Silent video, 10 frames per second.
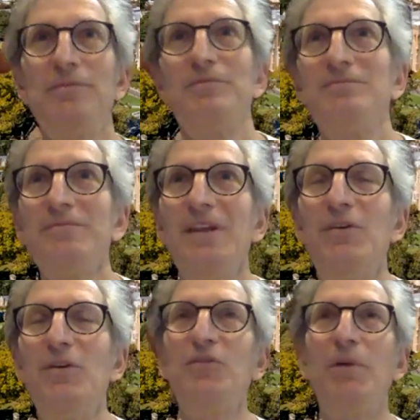living
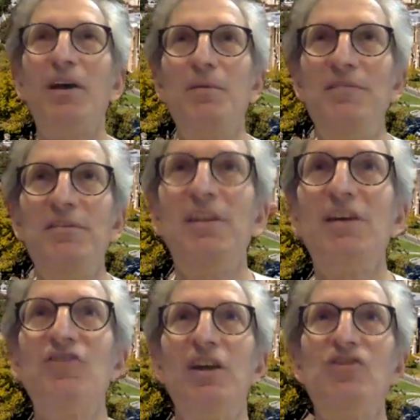with spina bifida,
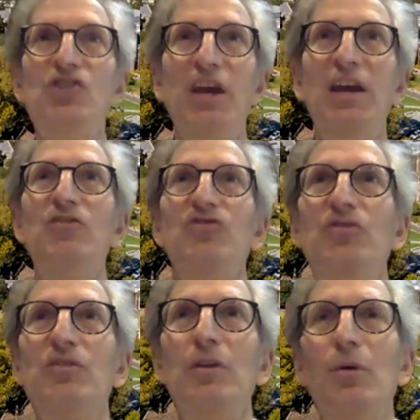things can change
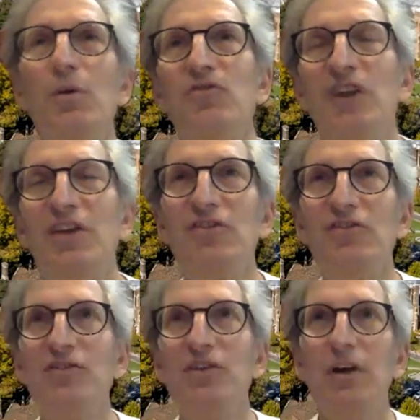with
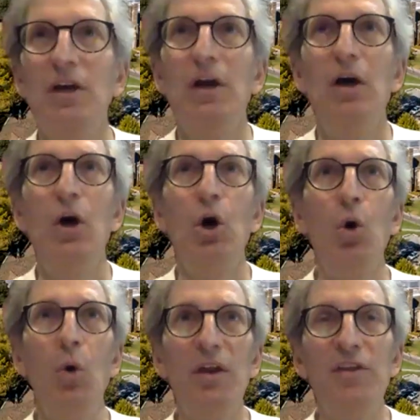changes
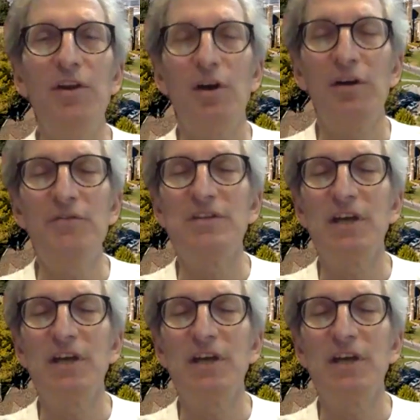with nerves,